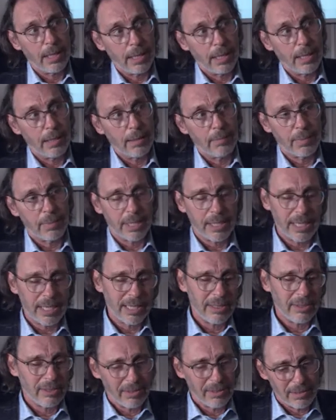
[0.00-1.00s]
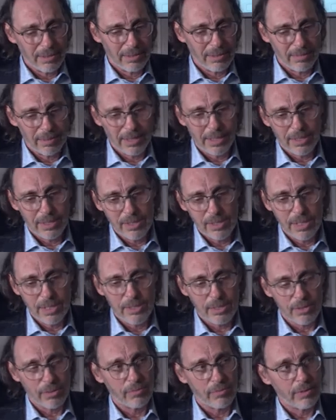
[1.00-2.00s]
but again, the
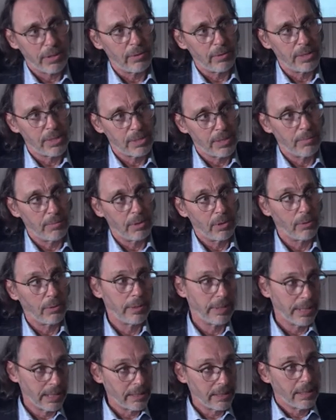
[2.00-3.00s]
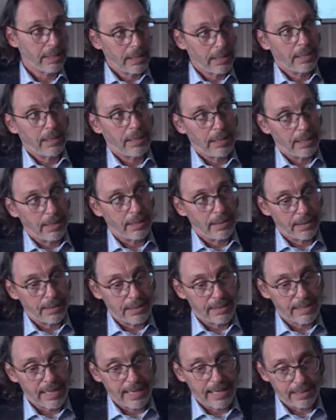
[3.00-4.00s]
diseases are fairly similar, and they
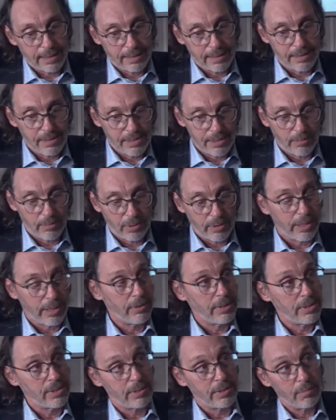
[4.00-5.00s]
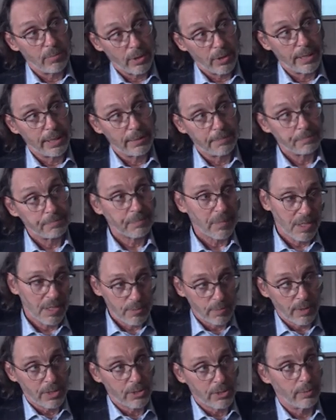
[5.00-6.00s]
attack similar areas of the brain,
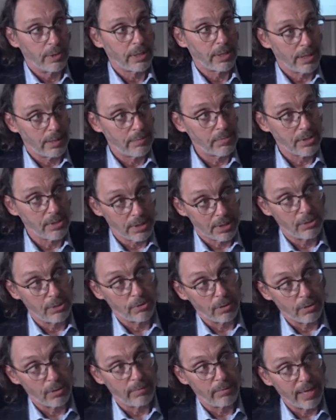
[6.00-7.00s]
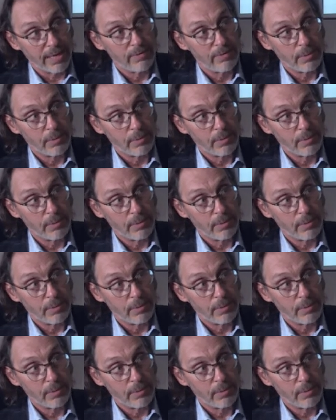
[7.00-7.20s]
especially when it comes to control of eye